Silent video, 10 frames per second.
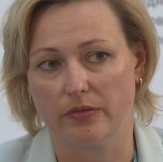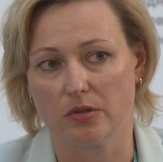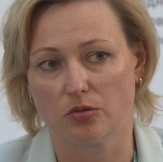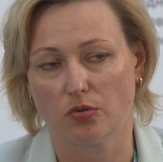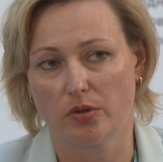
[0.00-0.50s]

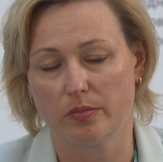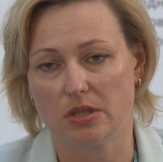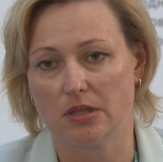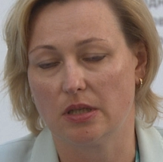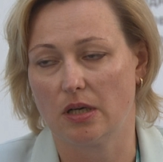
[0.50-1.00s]
be
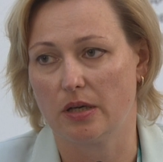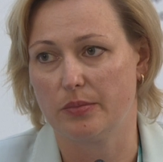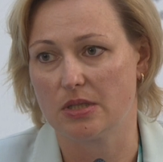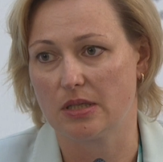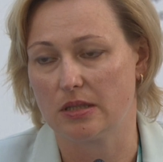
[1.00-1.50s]
differently
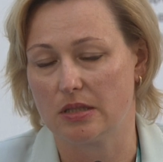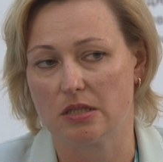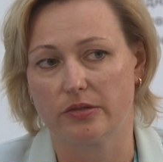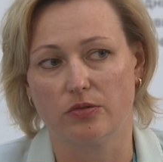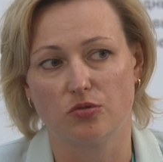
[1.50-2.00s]
assessed,
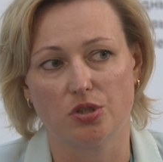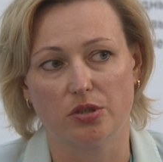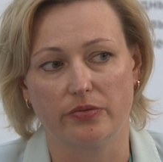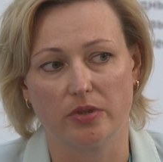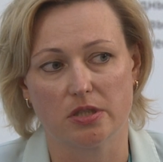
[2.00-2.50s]

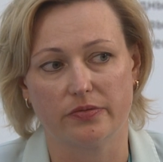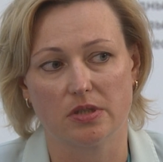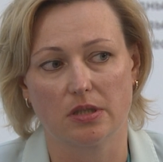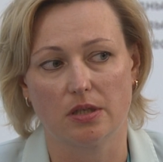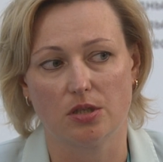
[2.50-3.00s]
will be
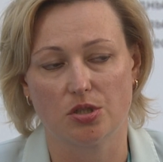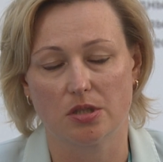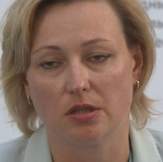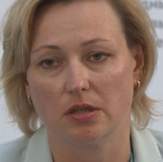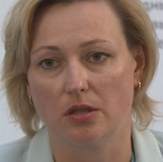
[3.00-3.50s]

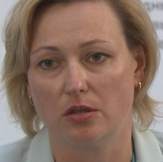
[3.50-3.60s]
assessed,